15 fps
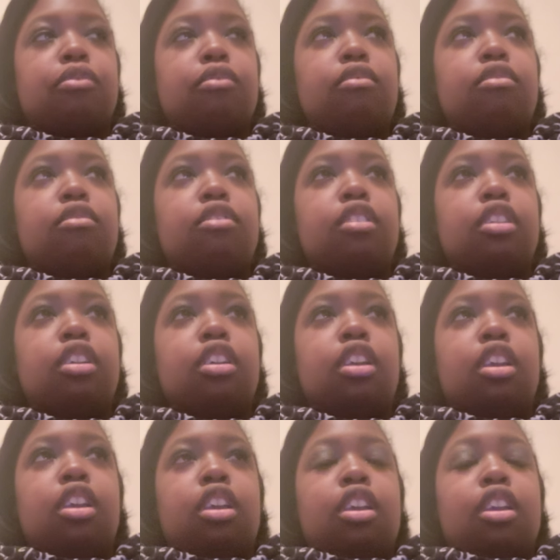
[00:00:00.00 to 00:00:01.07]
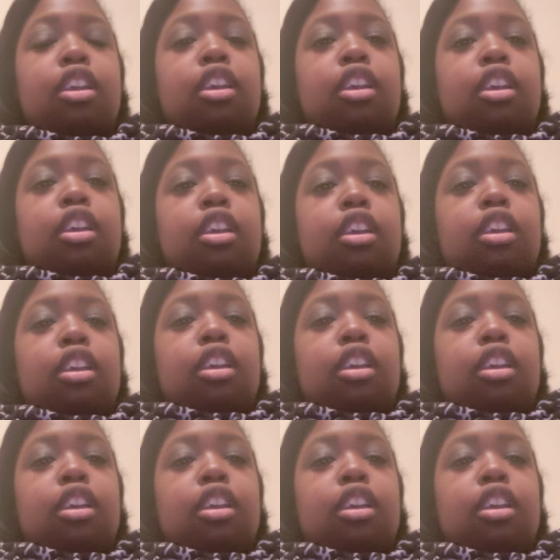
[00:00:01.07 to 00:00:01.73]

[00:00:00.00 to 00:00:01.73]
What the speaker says: No one is speaking in this clip.